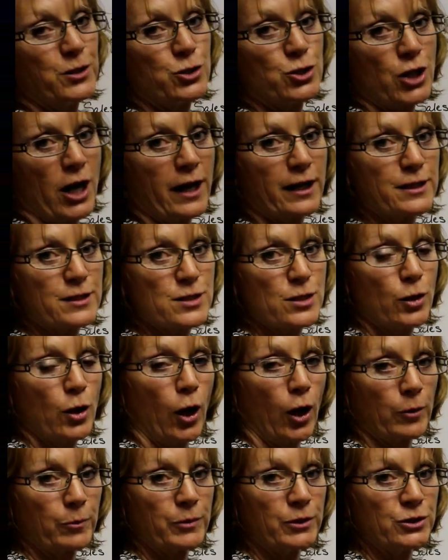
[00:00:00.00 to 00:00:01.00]
Jack is a
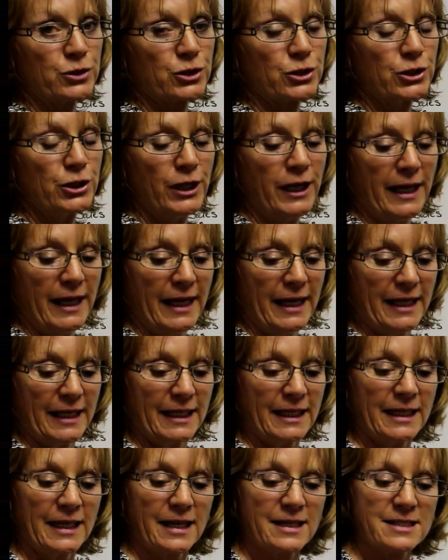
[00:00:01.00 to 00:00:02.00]
carpenter.
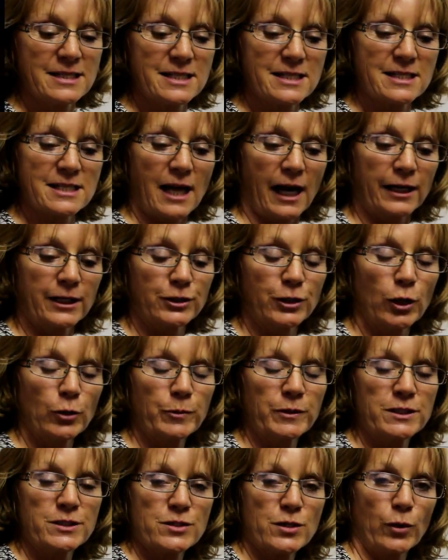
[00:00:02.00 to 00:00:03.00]
He has decided to
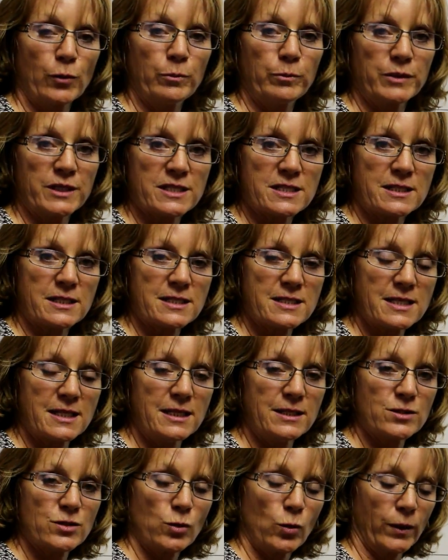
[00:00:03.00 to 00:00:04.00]
open his own business.
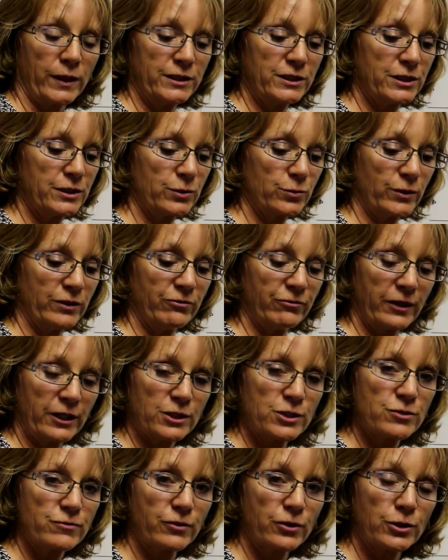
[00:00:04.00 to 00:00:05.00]
He's going to
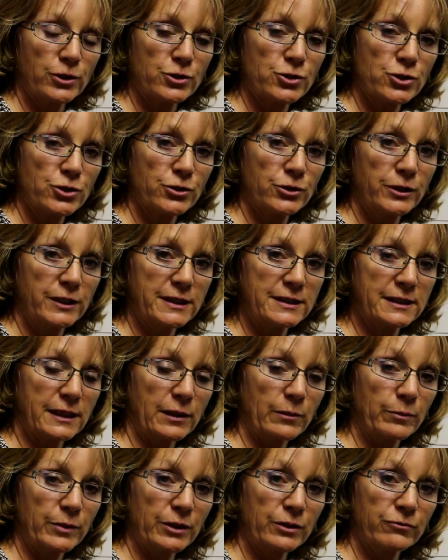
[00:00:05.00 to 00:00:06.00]
refinish furniture, he's
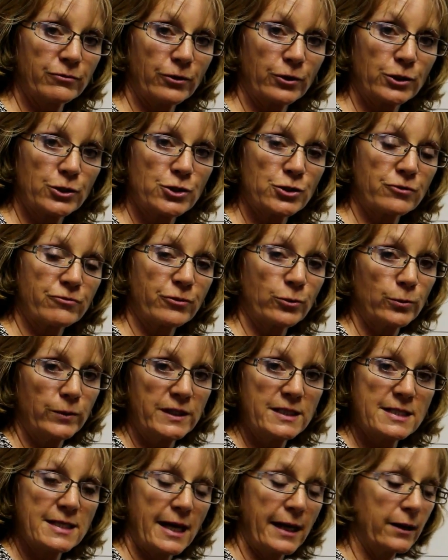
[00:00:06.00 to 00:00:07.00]
going to build furniture for
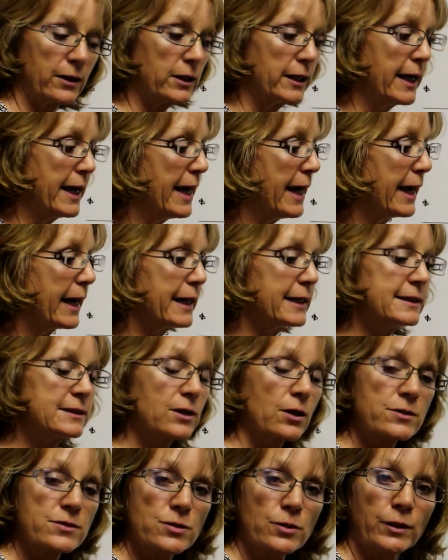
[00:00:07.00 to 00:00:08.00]
resale, and he's
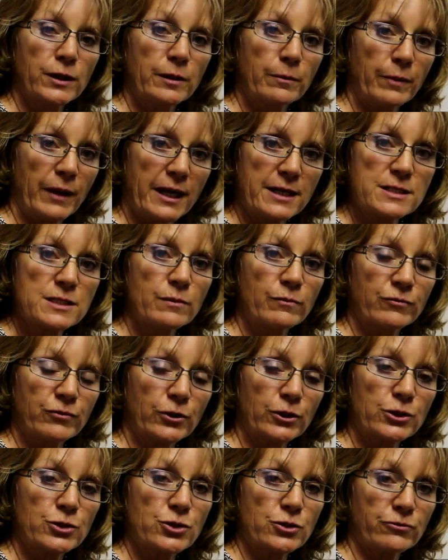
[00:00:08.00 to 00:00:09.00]
also going to buy some
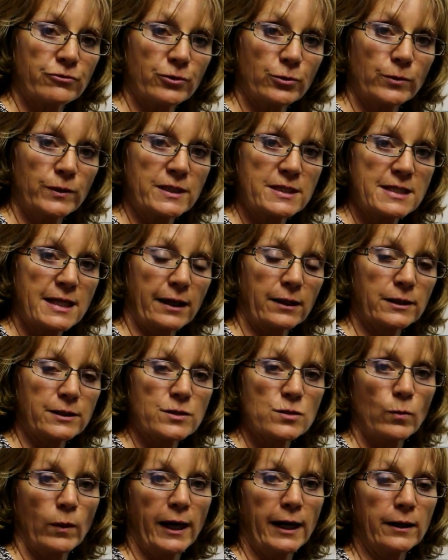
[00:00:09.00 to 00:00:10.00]
furniture for resale
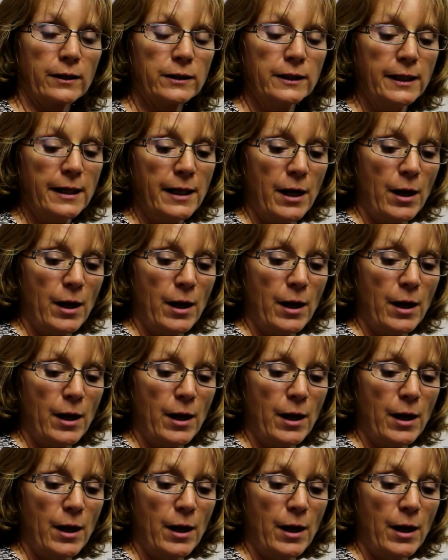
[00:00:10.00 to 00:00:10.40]
as well.